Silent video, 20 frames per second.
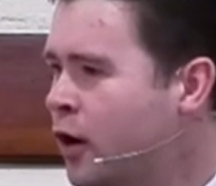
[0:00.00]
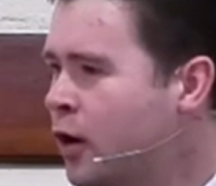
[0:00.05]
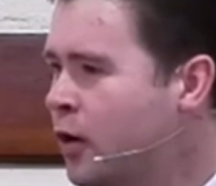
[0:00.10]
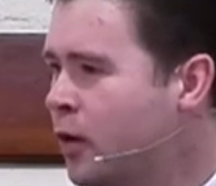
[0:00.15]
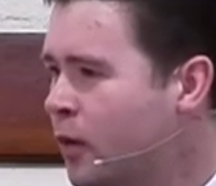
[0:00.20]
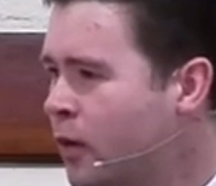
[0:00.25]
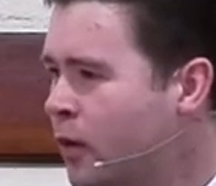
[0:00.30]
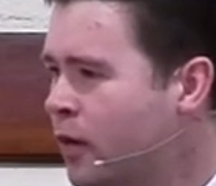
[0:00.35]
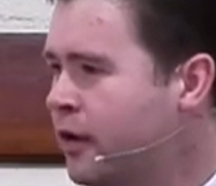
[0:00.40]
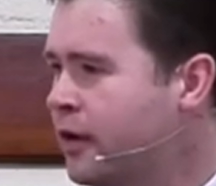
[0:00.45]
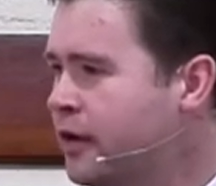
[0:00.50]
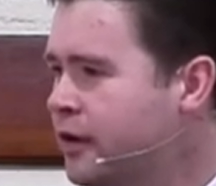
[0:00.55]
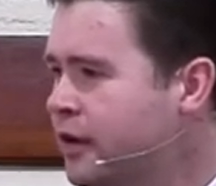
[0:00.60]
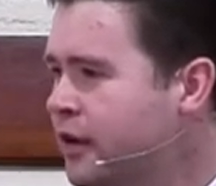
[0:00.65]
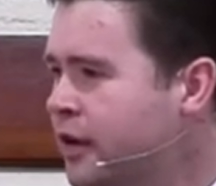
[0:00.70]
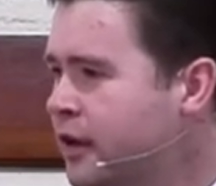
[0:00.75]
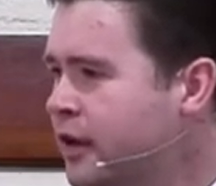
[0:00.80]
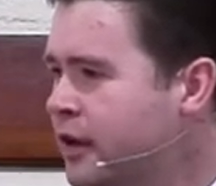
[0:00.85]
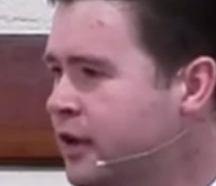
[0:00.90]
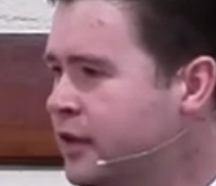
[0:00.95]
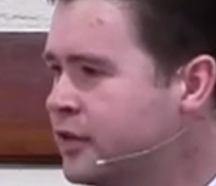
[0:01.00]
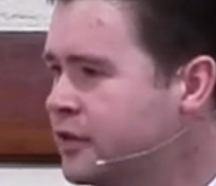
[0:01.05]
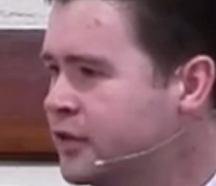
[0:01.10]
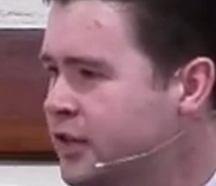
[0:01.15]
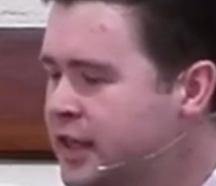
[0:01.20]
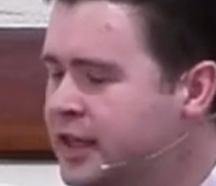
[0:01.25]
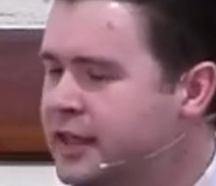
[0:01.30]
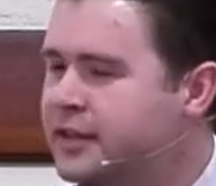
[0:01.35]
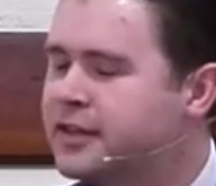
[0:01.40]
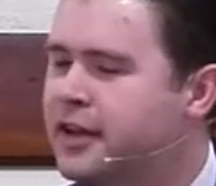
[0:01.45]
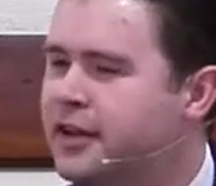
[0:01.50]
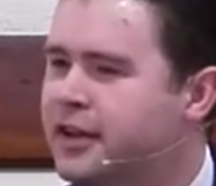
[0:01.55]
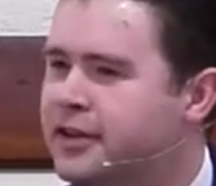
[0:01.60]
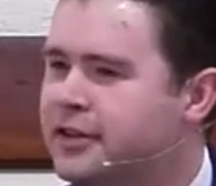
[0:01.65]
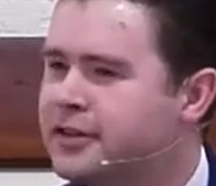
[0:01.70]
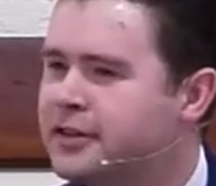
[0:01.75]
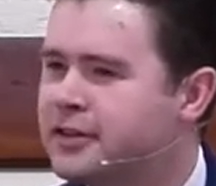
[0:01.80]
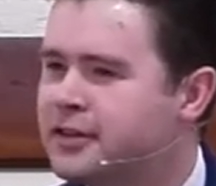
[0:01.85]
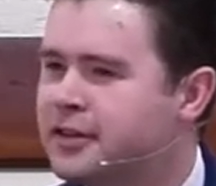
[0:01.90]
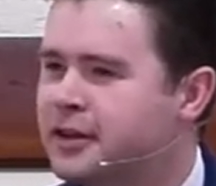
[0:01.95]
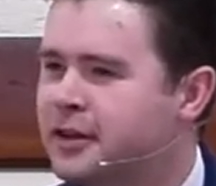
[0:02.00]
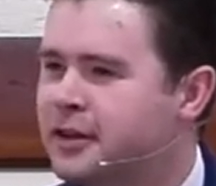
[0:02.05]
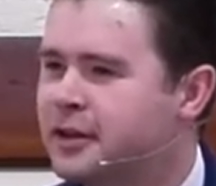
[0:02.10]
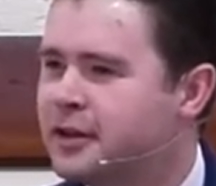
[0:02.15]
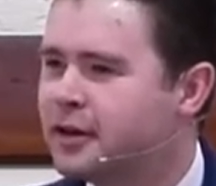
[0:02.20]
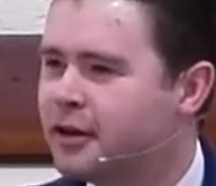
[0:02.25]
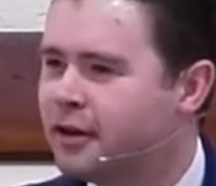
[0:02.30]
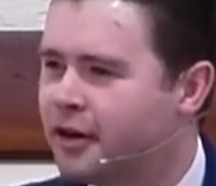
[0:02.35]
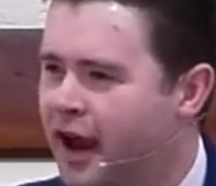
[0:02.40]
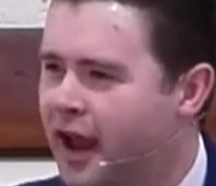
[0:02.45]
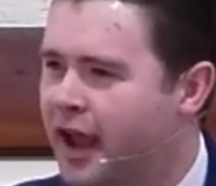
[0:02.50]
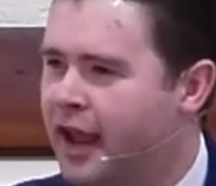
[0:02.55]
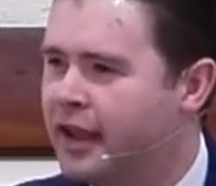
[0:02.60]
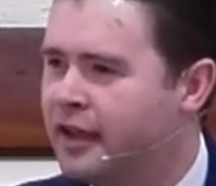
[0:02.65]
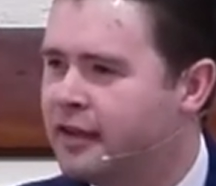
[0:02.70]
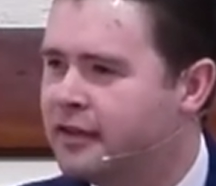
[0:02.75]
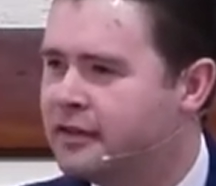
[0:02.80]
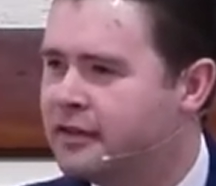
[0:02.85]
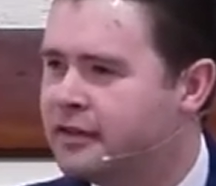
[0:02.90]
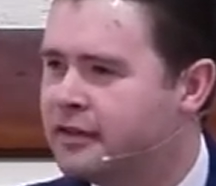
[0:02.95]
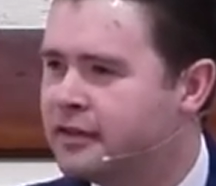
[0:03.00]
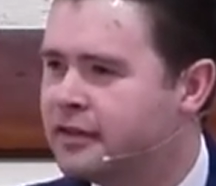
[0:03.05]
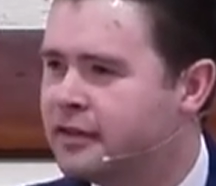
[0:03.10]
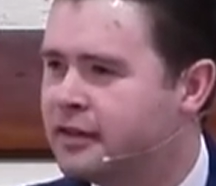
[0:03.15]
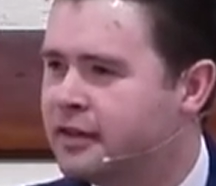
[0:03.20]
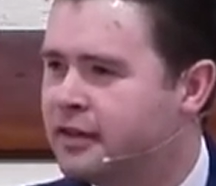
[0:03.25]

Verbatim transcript: Lord Jesus Christ.